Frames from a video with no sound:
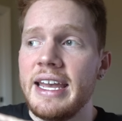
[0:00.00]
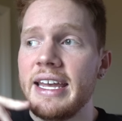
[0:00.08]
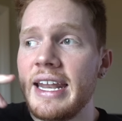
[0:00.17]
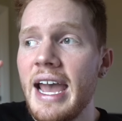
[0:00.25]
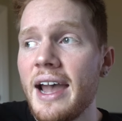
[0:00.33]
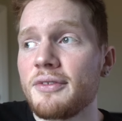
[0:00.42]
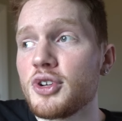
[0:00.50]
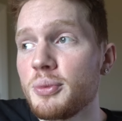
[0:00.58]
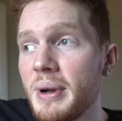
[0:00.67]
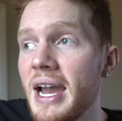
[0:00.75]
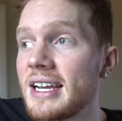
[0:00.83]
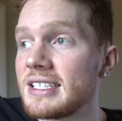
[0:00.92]
And after
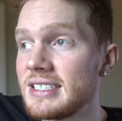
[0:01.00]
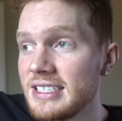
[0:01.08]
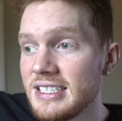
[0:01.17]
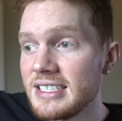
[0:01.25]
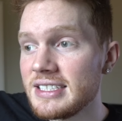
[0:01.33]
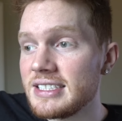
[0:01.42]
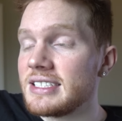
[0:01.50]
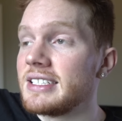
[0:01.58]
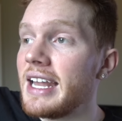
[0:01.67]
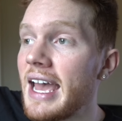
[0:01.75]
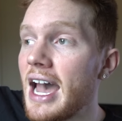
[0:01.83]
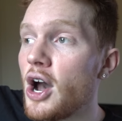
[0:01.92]
PAX East,
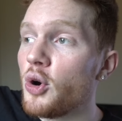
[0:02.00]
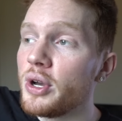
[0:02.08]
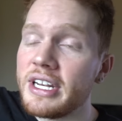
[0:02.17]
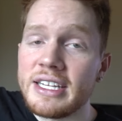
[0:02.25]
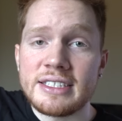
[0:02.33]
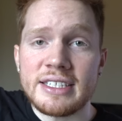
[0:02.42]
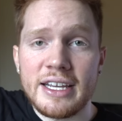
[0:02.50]
now it is